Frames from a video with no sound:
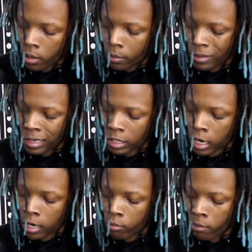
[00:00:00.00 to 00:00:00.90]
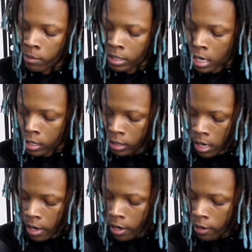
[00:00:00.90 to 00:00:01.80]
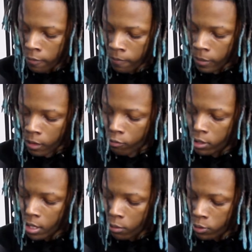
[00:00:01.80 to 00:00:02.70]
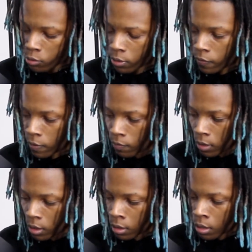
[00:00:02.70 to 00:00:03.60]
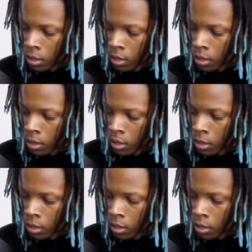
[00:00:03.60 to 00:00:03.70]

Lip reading: Men's 8, women's 9.5. Retail was $350.